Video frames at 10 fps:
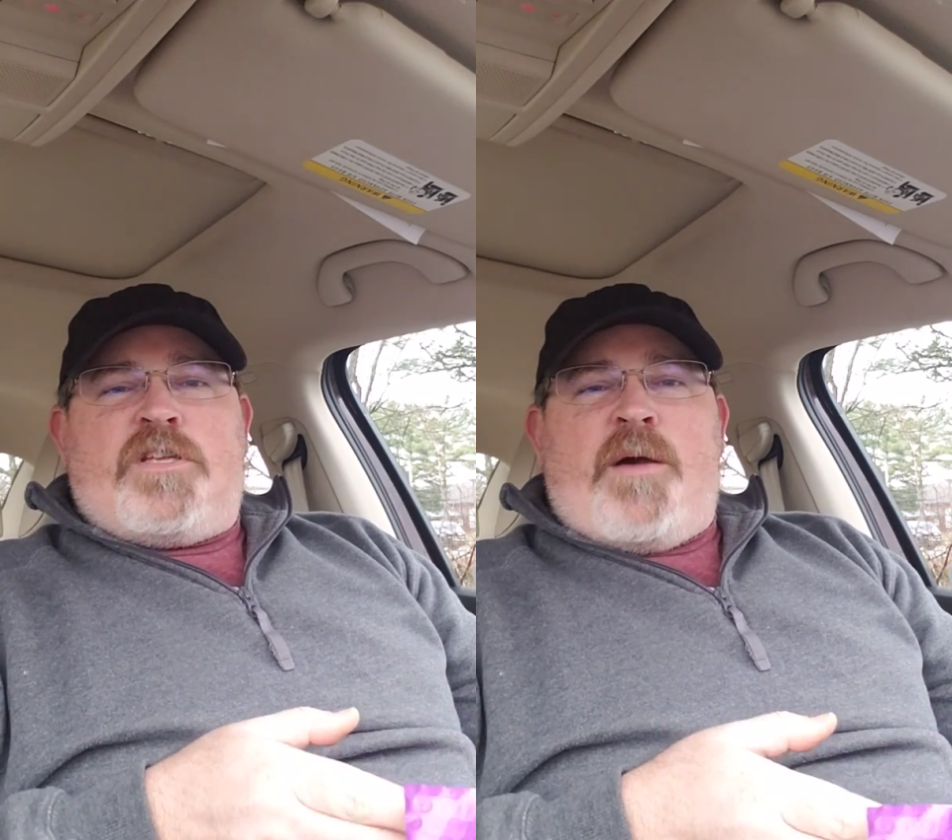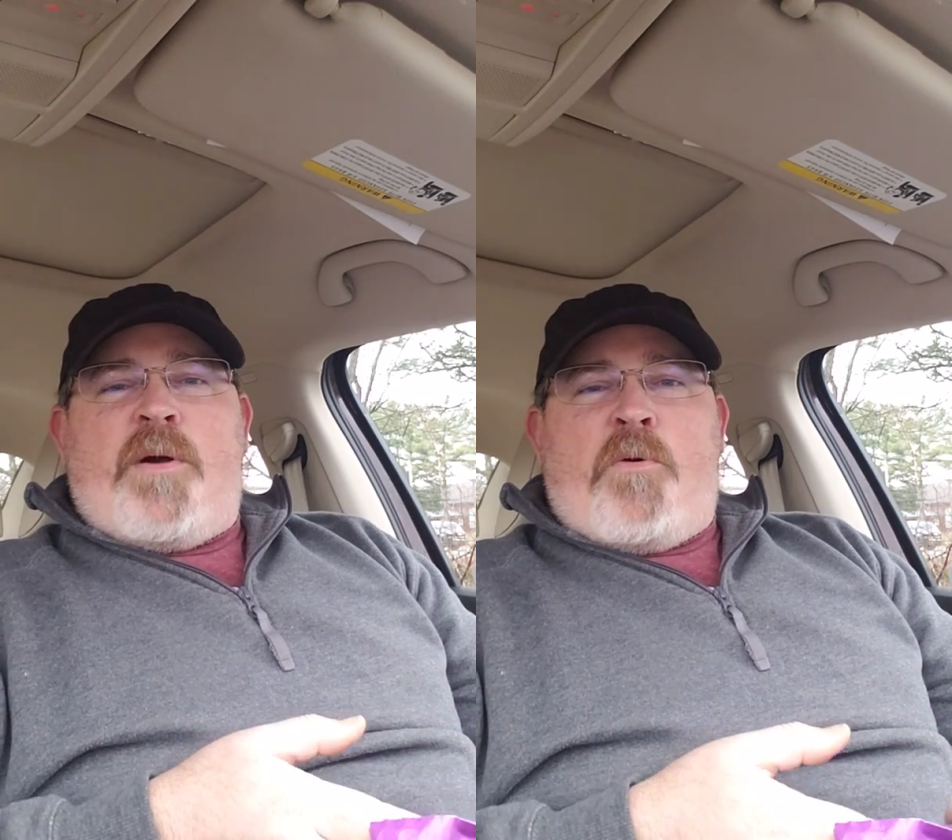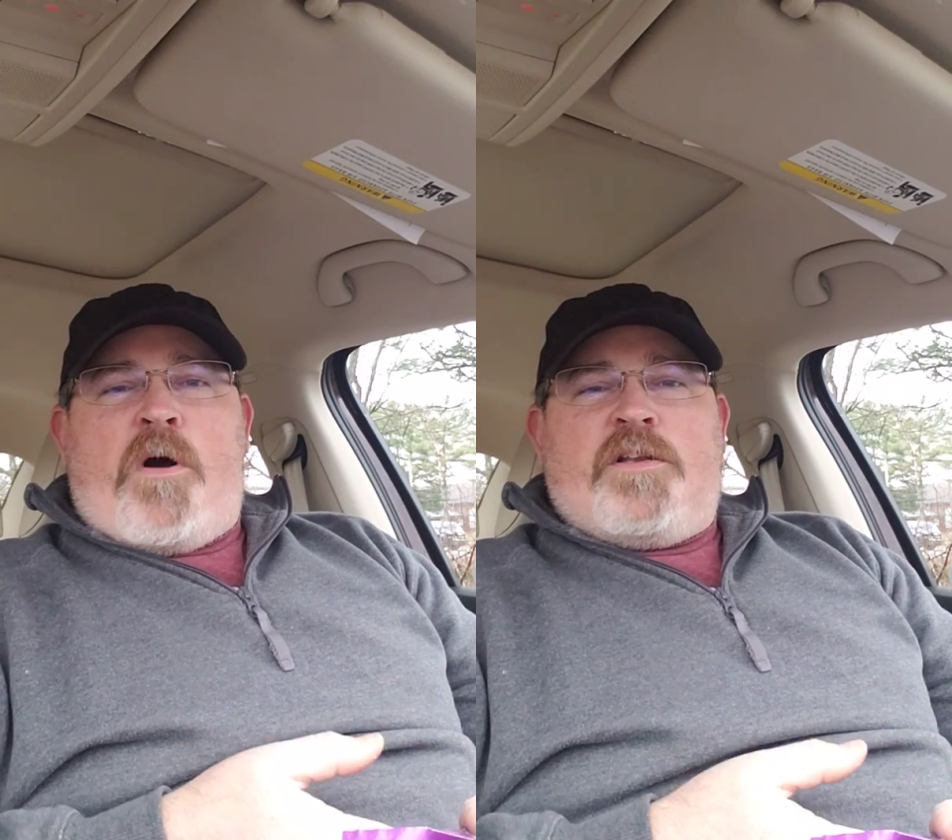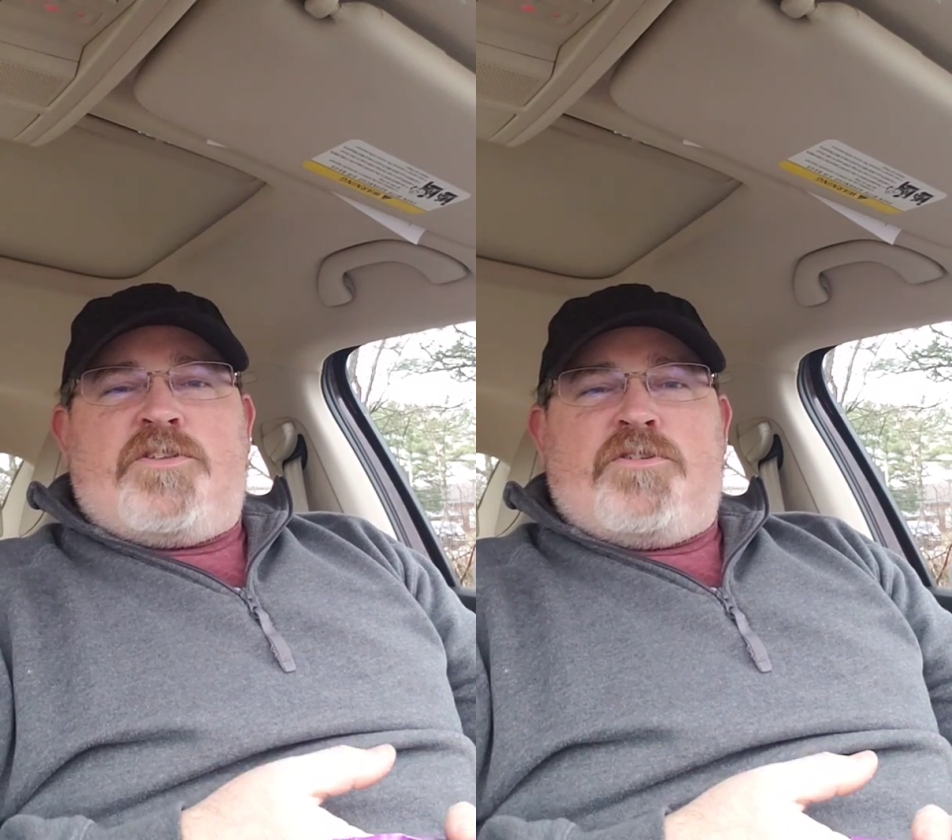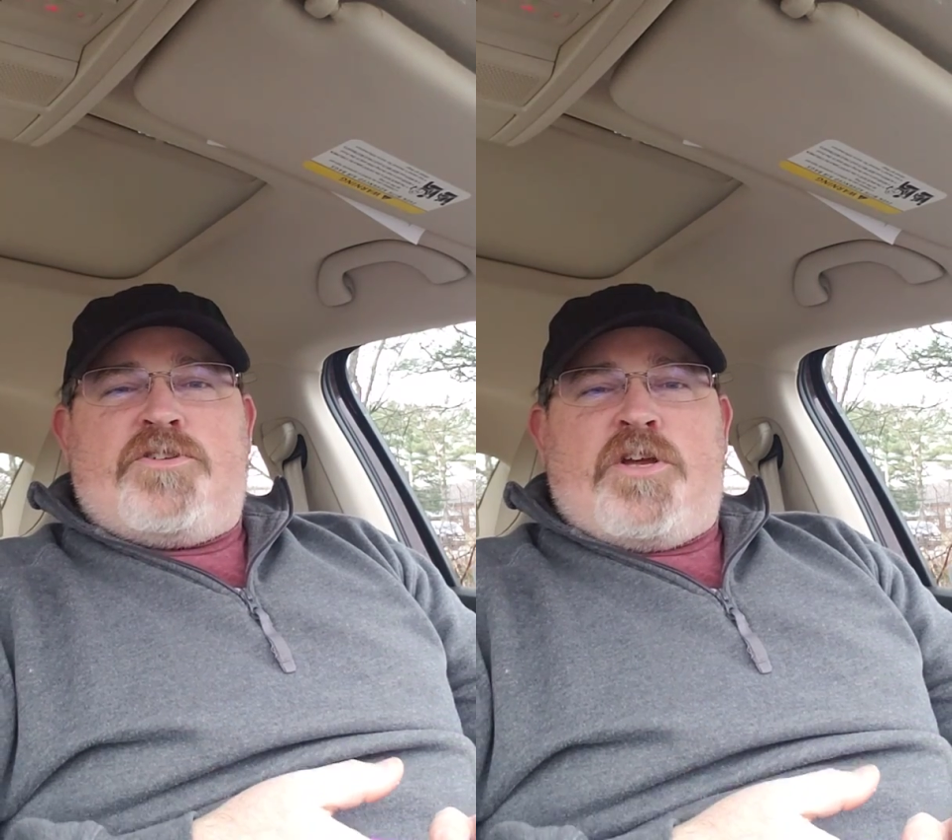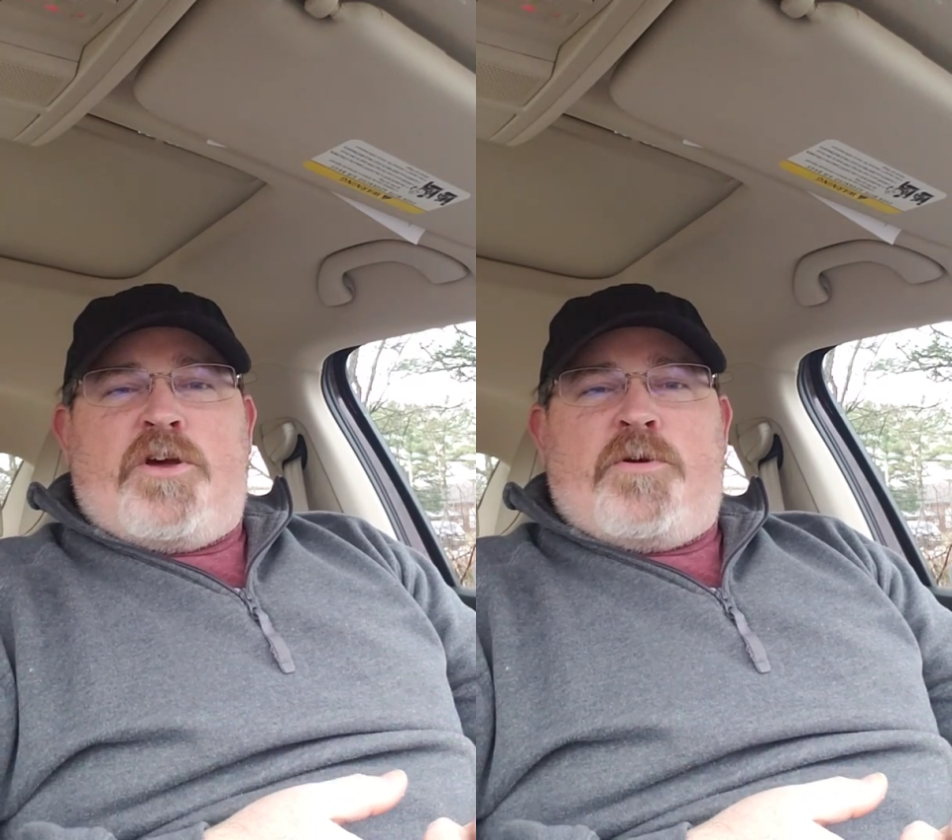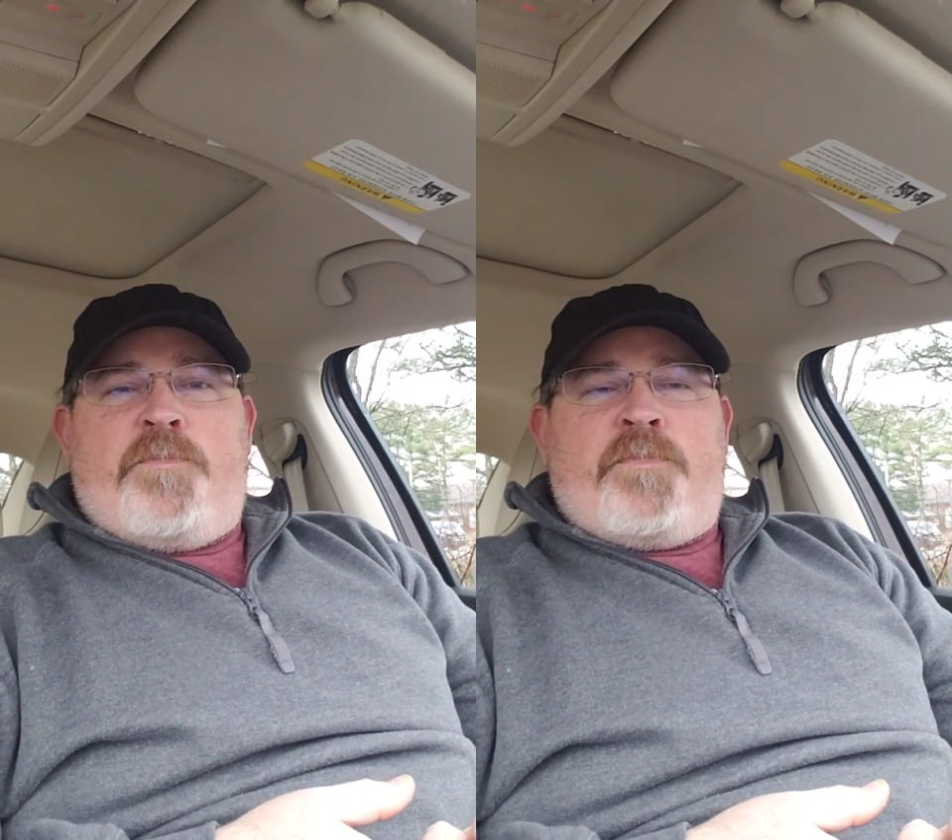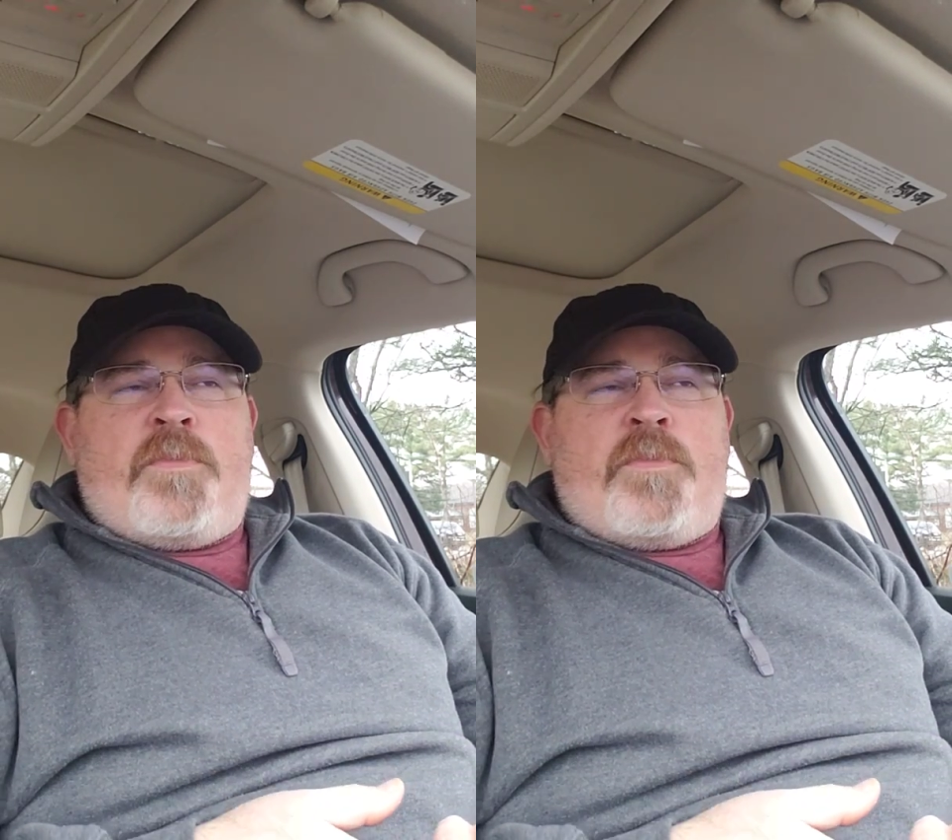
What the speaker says: time I watched their show,